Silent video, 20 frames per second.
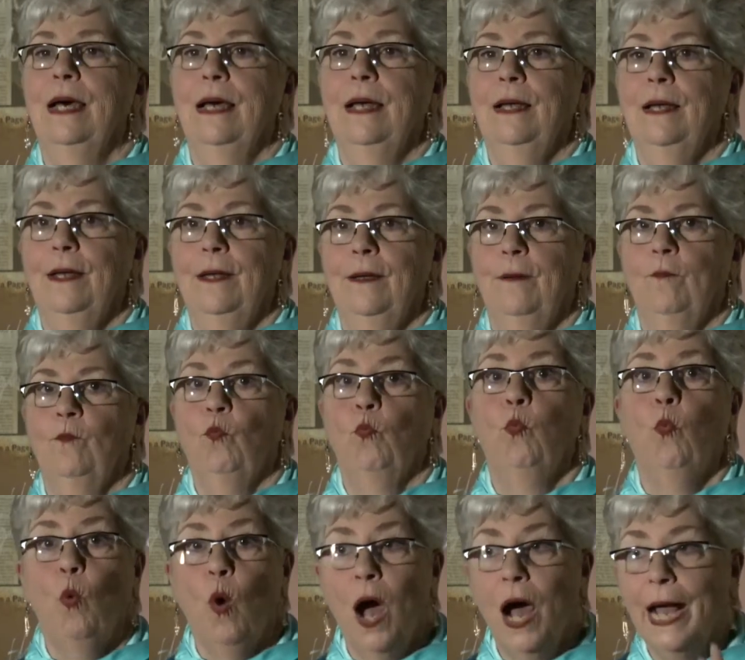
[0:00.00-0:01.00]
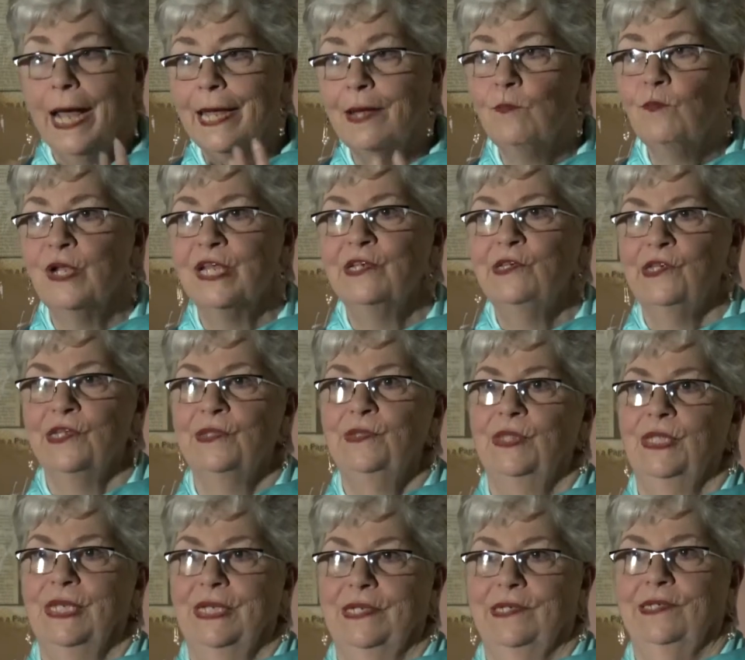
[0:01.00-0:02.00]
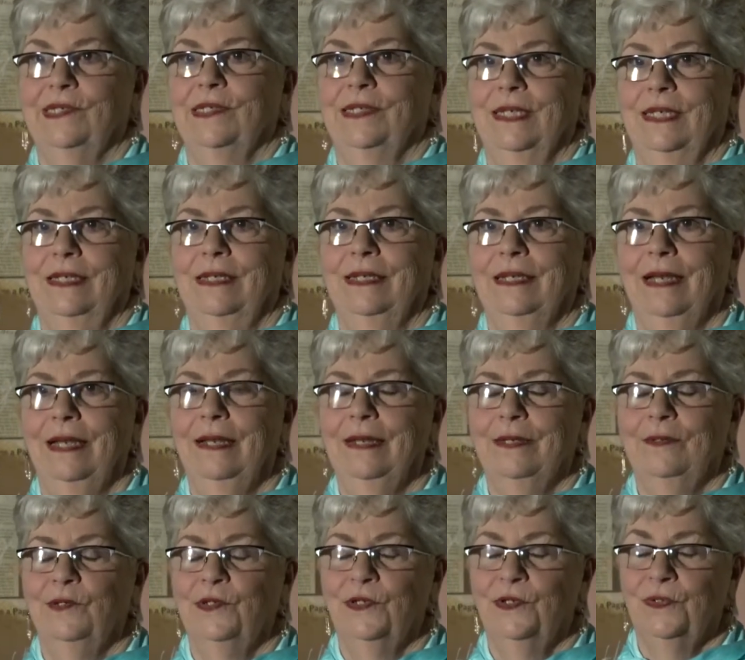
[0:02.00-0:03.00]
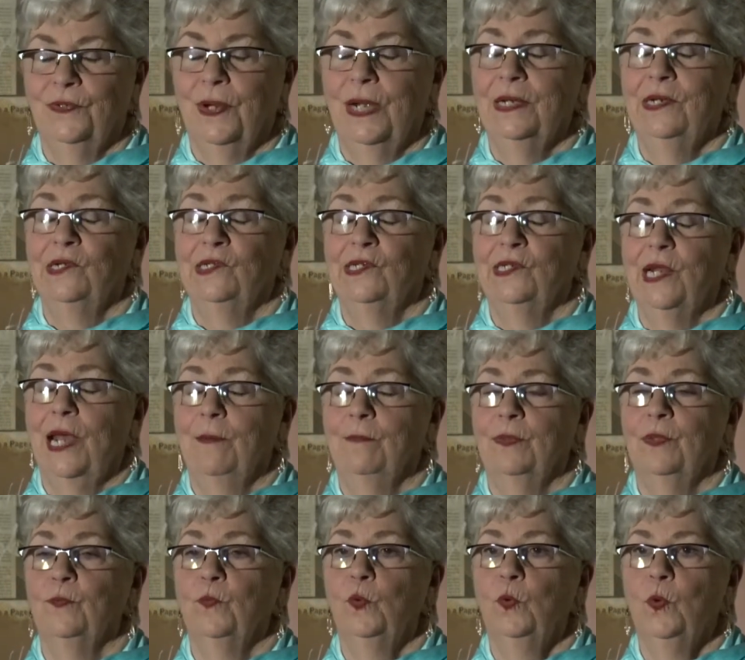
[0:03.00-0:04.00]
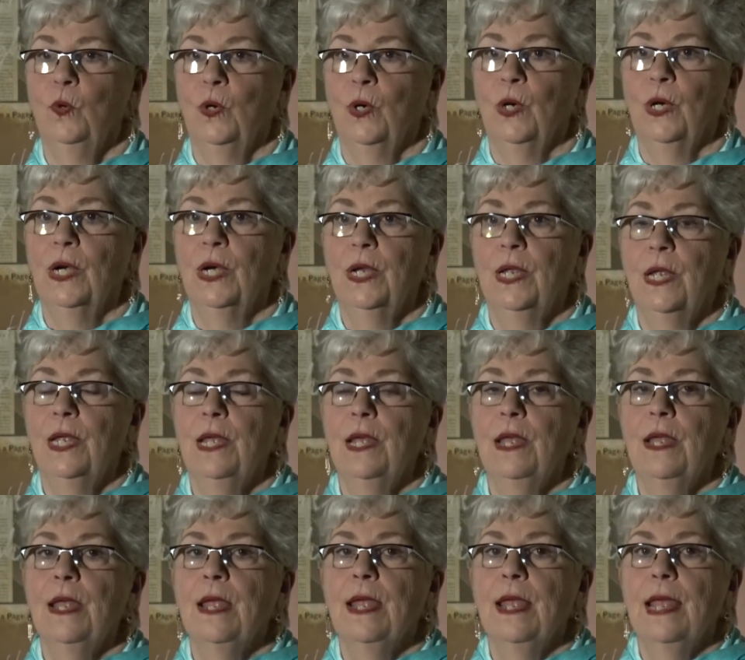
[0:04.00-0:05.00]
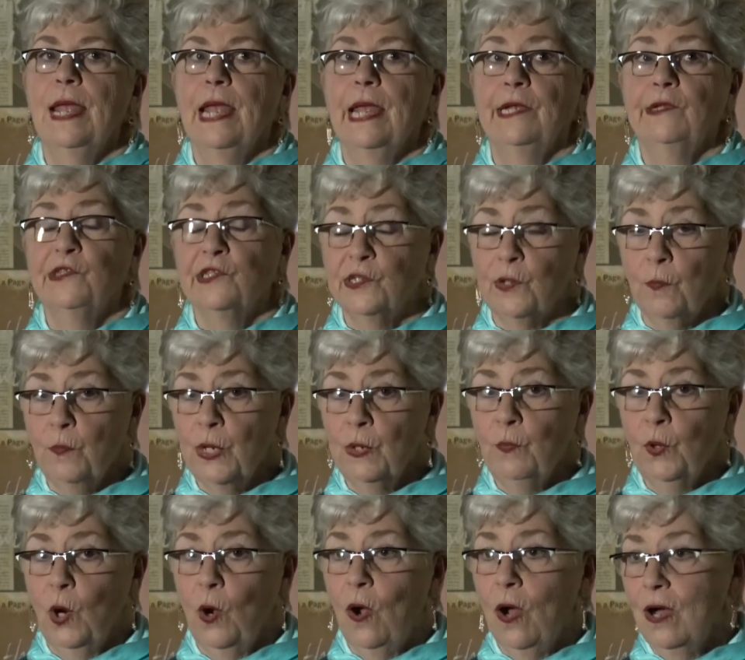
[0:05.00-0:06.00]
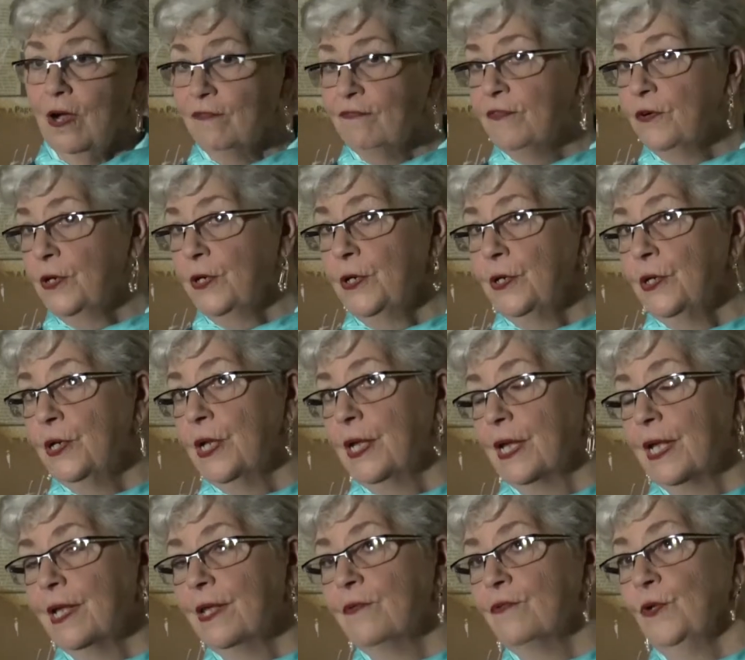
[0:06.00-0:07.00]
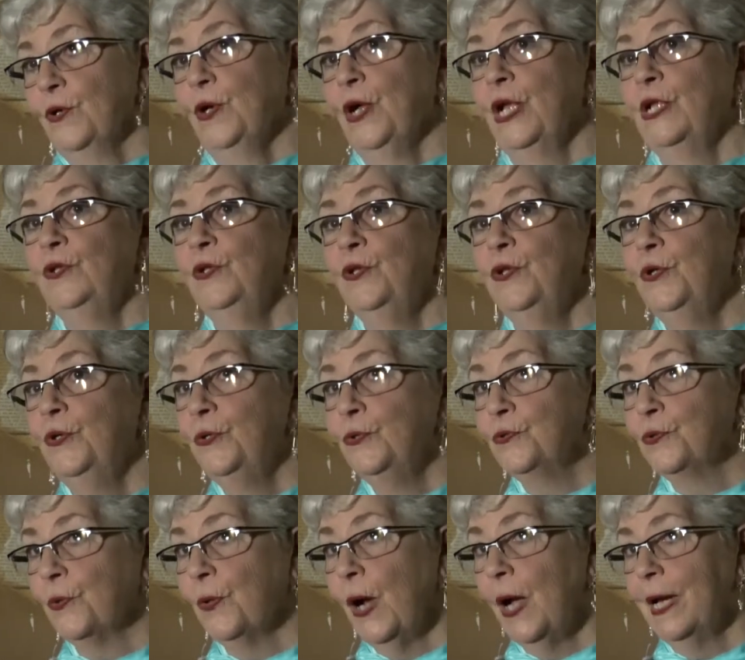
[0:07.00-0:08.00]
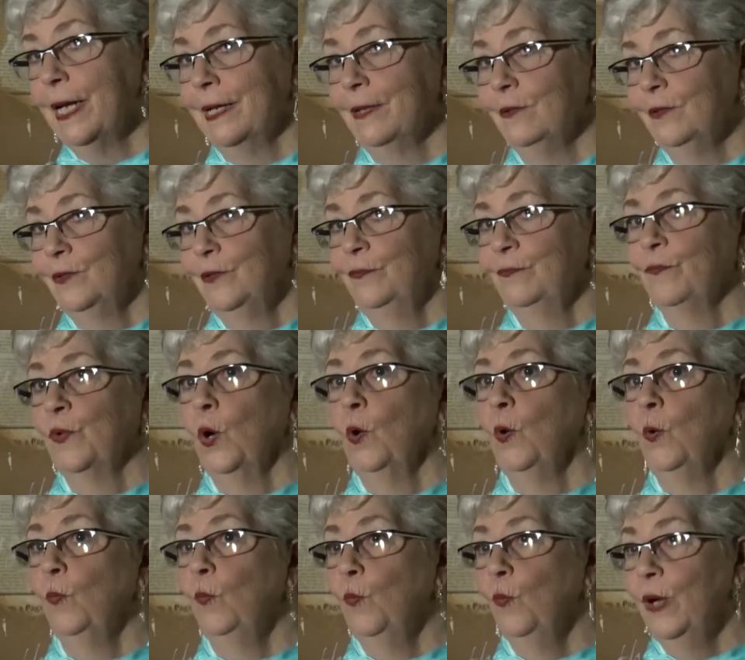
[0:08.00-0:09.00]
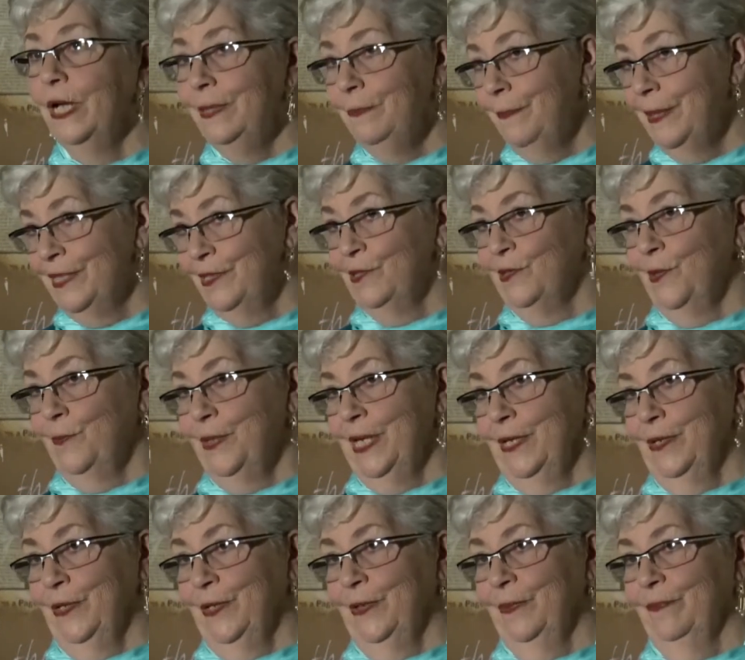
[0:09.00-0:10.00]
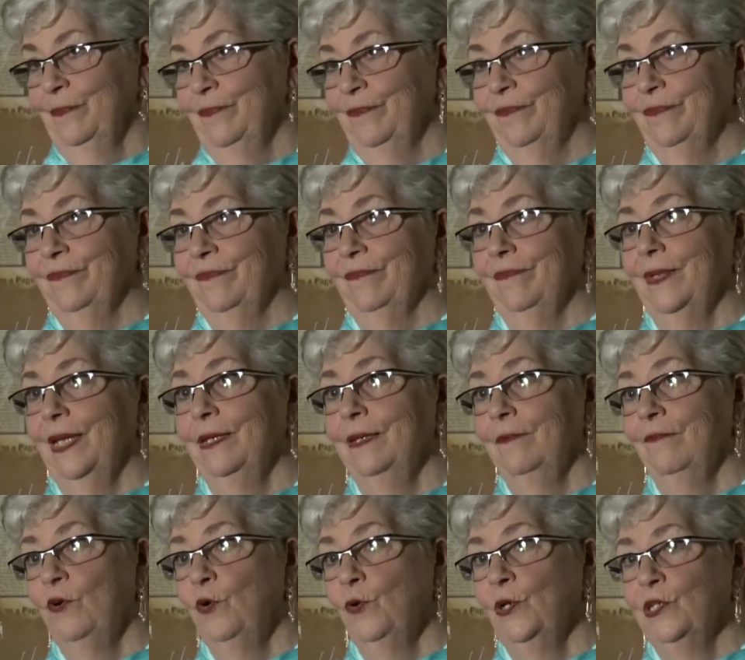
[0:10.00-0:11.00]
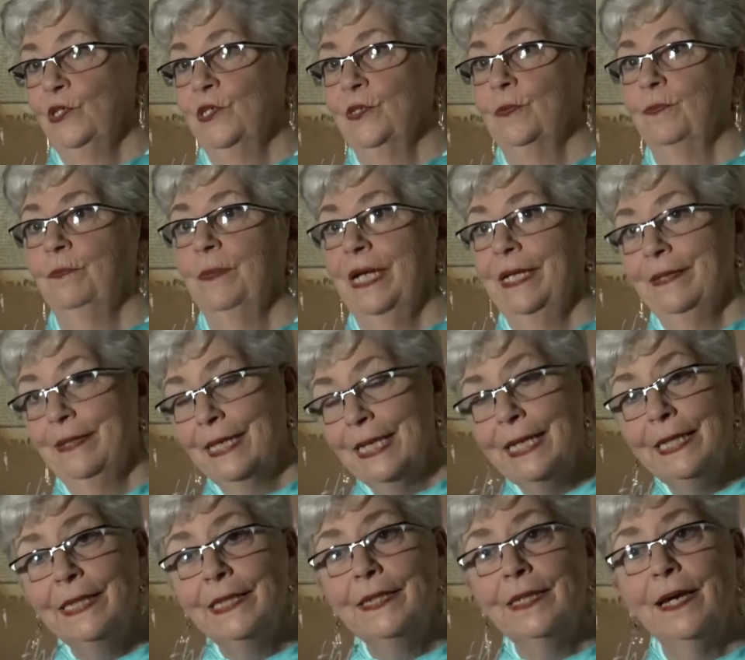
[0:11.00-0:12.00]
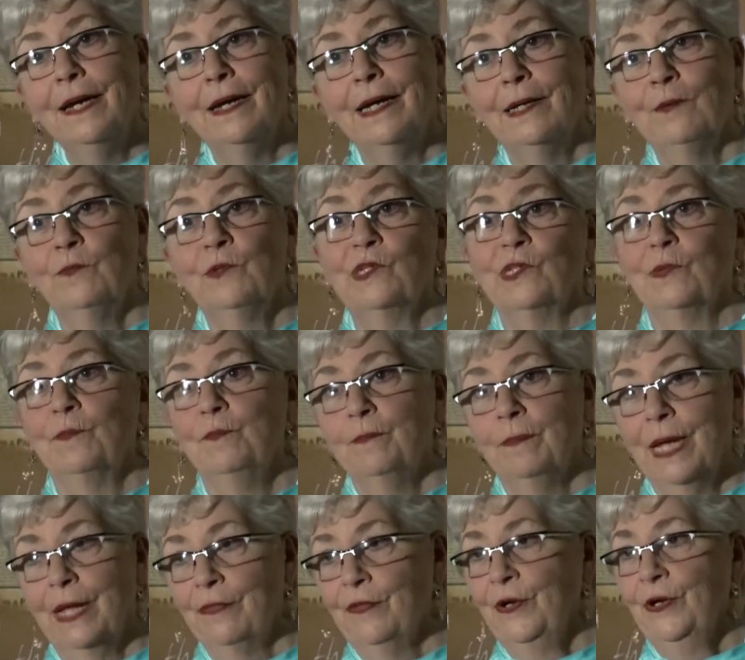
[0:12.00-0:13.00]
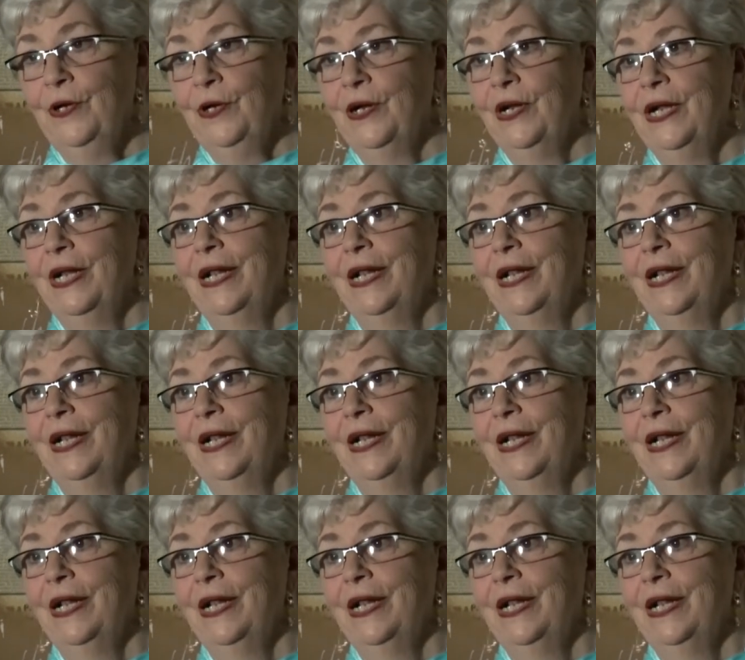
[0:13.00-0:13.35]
uh, why we did this uh, to try to stop the war. And so we were offered either a new trial or one misdemeanor. And of course, by then I was a mother.